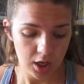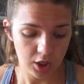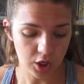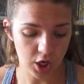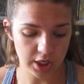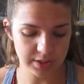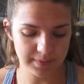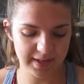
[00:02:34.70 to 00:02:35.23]

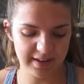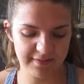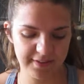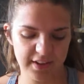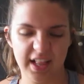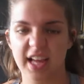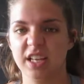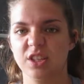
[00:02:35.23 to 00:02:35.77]
cause me to
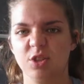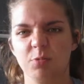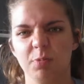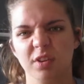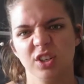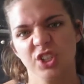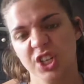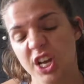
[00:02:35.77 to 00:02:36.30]
feel like
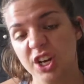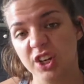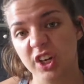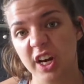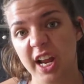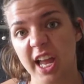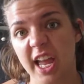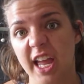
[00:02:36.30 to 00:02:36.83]
super
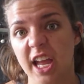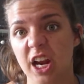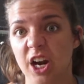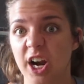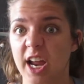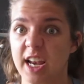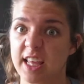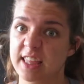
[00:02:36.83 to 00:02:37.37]
jittery or
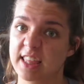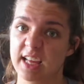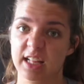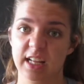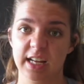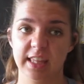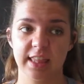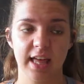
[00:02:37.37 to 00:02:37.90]
anything
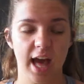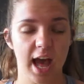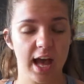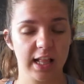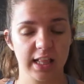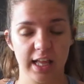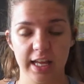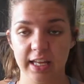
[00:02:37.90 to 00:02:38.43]
like
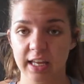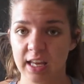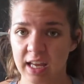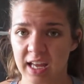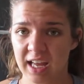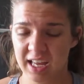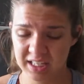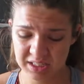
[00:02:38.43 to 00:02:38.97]
that. Like,
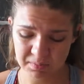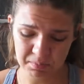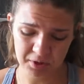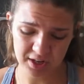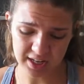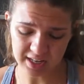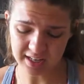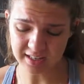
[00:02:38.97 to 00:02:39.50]
it's
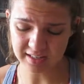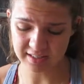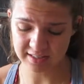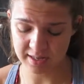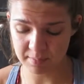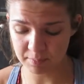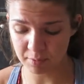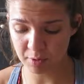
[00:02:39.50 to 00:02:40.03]
pretty
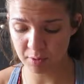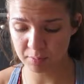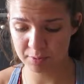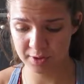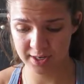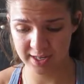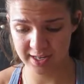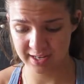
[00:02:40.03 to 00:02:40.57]
simple,
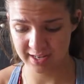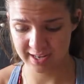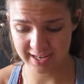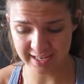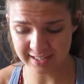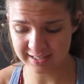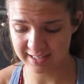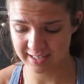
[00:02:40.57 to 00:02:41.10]
pretty
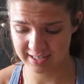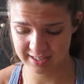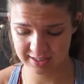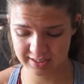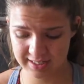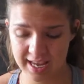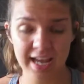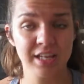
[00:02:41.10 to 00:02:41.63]
easy, and
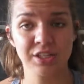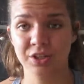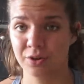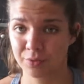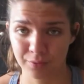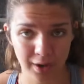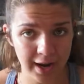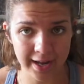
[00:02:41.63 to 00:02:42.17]
it tastes
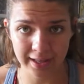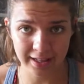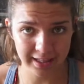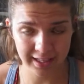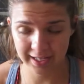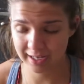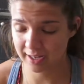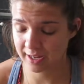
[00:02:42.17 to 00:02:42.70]
great.
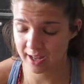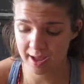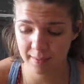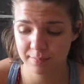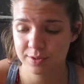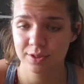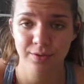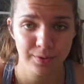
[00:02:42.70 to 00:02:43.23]
Like, I
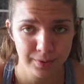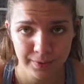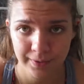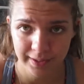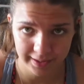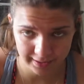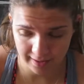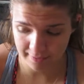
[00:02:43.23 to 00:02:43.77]

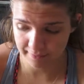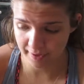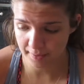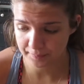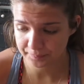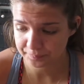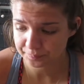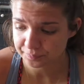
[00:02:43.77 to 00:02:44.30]
absolutely love it.
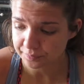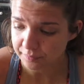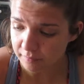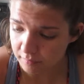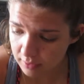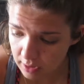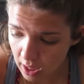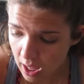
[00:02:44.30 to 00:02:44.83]

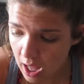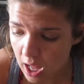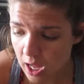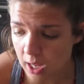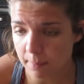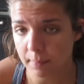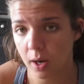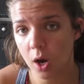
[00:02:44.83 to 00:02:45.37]

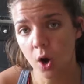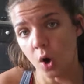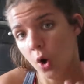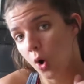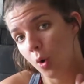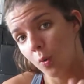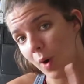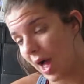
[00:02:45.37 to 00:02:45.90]

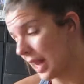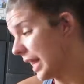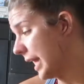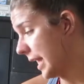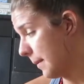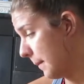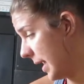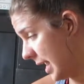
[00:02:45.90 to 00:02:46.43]
While I
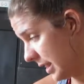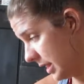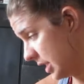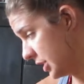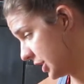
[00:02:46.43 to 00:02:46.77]
am in the